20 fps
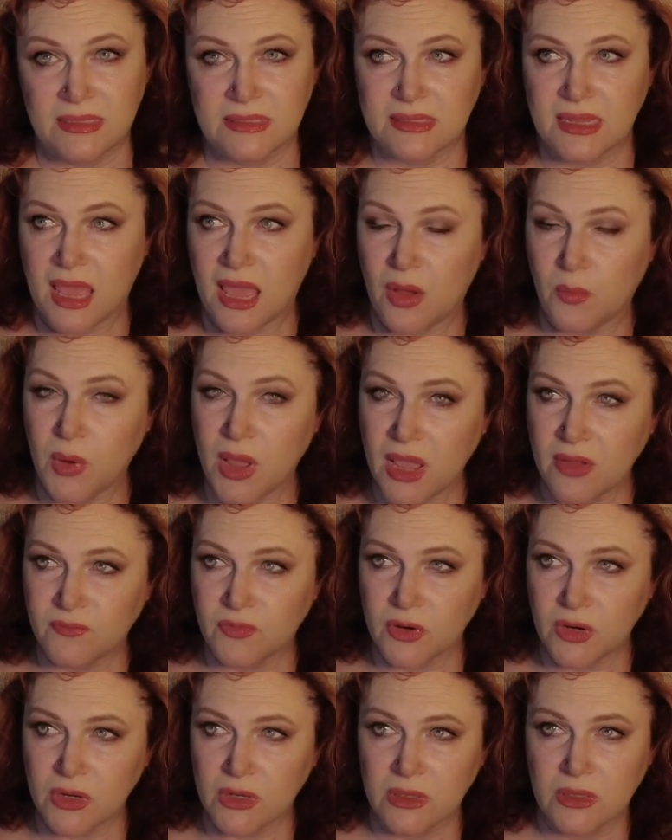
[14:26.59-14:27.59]

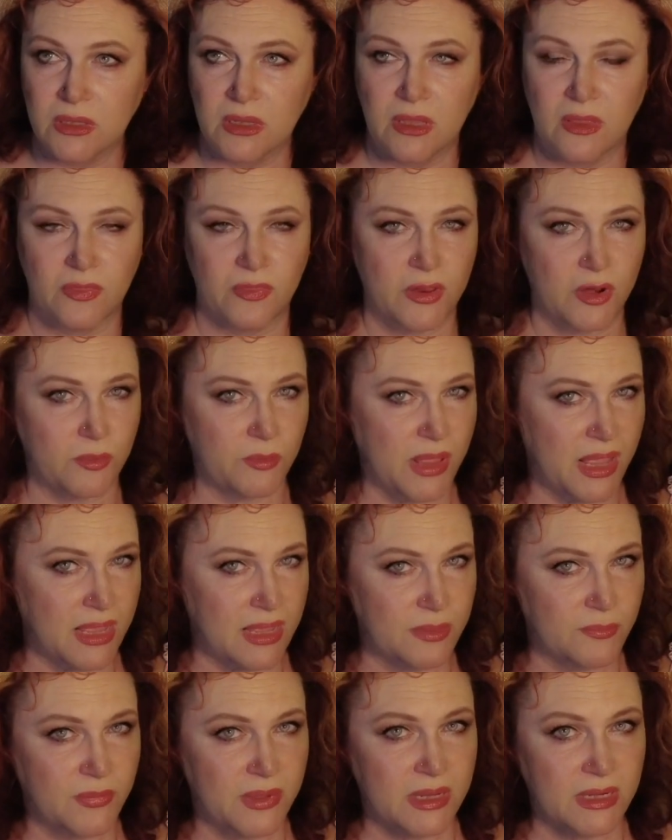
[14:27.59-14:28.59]
However, there may
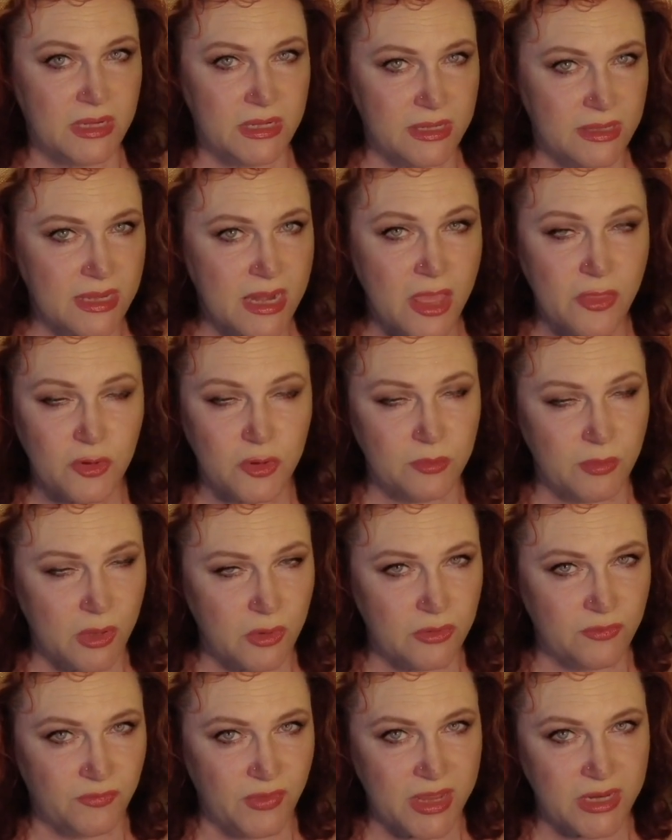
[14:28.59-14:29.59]
have been another
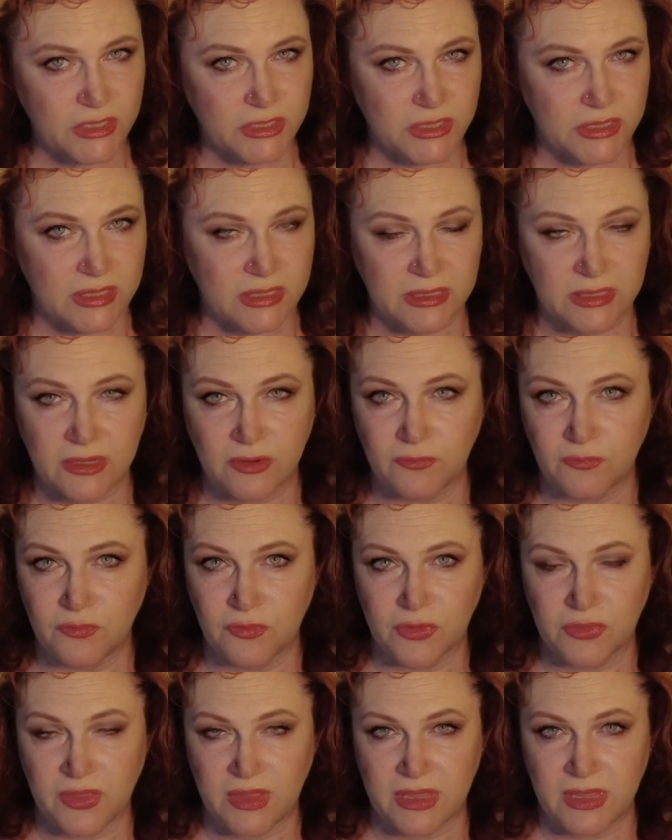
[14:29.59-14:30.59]
motivation for
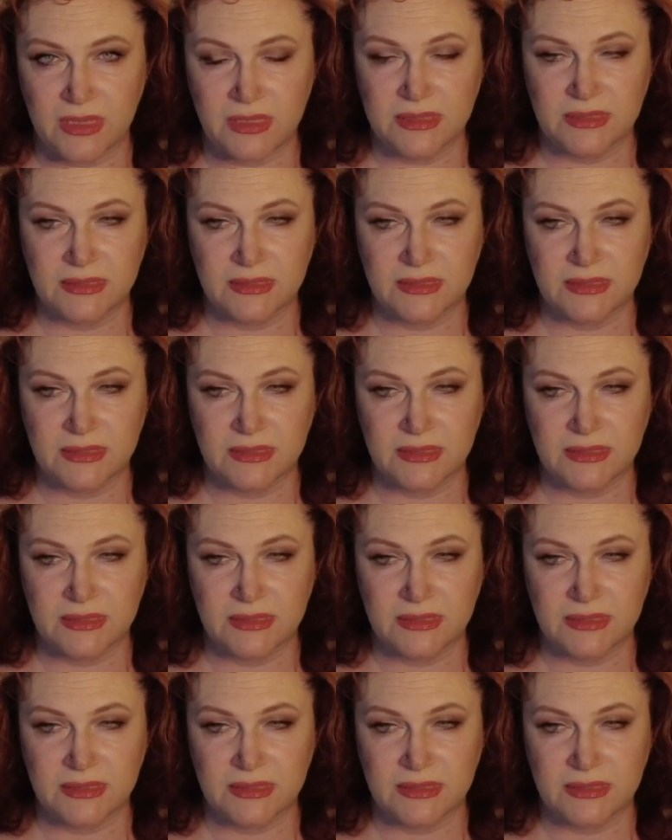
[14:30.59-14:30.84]
this.